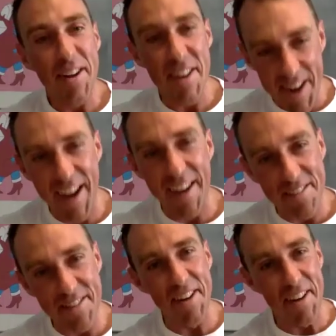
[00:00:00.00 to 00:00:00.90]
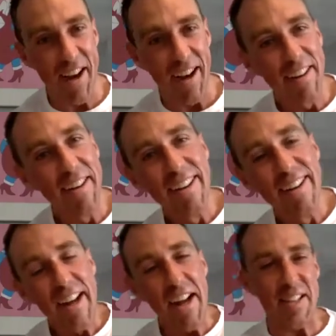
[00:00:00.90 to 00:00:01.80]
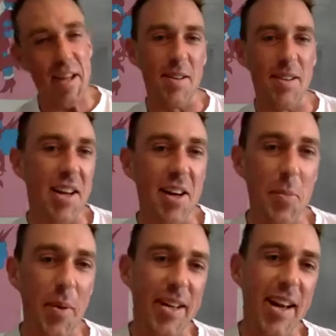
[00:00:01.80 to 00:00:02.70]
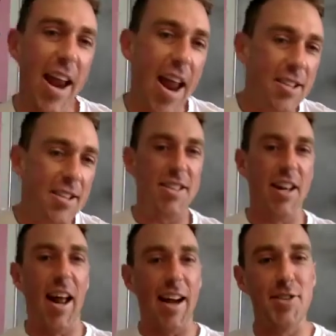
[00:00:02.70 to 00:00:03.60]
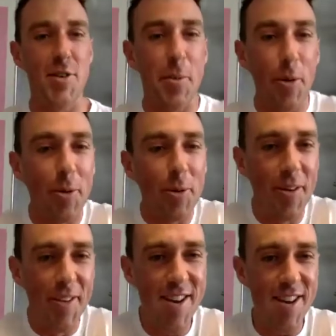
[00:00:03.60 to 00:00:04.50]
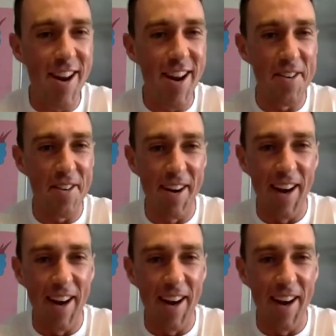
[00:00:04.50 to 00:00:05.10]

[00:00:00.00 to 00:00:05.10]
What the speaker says: Yes. Yeah. Except it's a little bit less like taboo. You know, you're